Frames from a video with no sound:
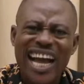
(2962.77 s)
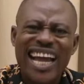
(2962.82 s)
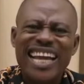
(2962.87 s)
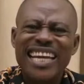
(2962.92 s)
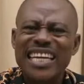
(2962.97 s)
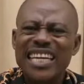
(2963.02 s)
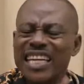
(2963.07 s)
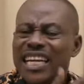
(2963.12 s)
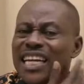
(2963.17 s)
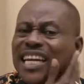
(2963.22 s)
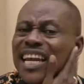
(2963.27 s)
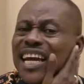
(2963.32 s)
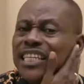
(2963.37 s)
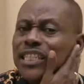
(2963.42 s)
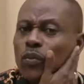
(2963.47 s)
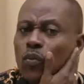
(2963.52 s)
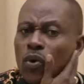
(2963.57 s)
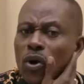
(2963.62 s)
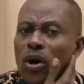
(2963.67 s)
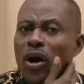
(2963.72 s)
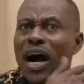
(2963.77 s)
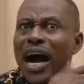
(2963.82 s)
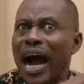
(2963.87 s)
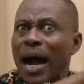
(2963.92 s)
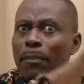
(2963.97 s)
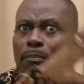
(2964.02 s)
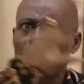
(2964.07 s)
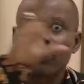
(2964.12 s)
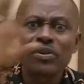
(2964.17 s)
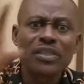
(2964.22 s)
A needless war
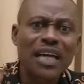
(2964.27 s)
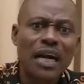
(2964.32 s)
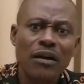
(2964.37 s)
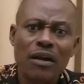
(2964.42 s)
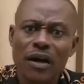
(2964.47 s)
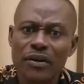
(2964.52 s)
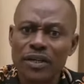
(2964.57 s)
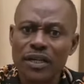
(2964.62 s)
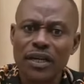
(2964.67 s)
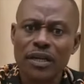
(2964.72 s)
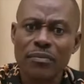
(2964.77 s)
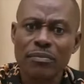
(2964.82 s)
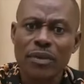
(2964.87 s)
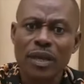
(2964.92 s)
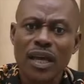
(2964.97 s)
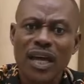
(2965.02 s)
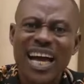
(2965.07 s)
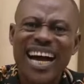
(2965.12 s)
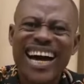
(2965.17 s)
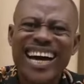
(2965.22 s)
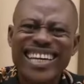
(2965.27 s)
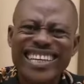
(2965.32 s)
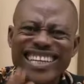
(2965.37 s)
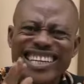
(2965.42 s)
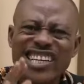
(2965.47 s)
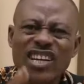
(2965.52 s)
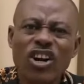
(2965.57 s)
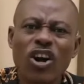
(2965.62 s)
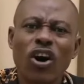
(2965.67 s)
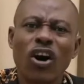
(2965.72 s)
happened around him, and
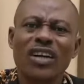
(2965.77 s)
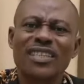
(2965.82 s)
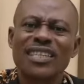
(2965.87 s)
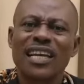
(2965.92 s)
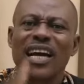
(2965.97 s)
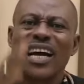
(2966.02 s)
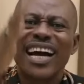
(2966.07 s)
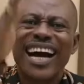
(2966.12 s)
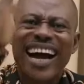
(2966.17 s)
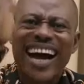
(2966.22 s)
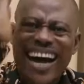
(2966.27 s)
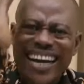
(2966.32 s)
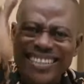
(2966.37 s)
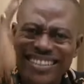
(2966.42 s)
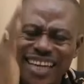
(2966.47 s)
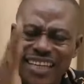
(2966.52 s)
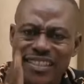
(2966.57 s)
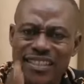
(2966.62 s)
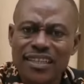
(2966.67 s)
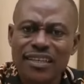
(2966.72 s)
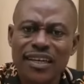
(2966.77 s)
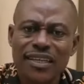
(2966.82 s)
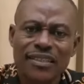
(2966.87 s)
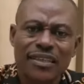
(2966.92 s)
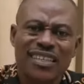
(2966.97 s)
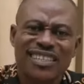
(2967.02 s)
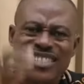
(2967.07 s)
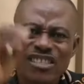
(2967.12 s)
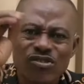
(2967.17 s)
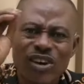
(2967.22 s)
he got
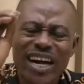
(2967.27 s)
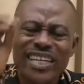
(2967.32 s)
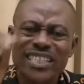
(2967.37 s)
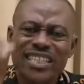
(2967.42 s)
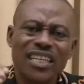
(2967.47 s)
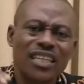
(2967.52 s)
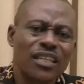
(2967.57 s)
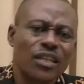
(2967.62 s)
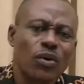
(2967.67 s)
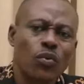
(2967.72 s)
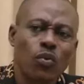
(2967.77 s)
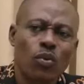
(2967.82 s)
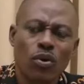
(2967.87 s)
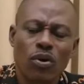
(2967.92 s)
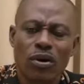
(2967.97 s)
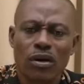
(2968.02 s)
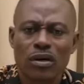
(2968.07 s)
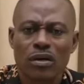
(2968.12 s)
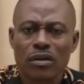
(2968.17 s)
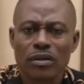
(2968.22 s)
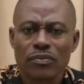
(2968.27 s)
assassinated right in the war.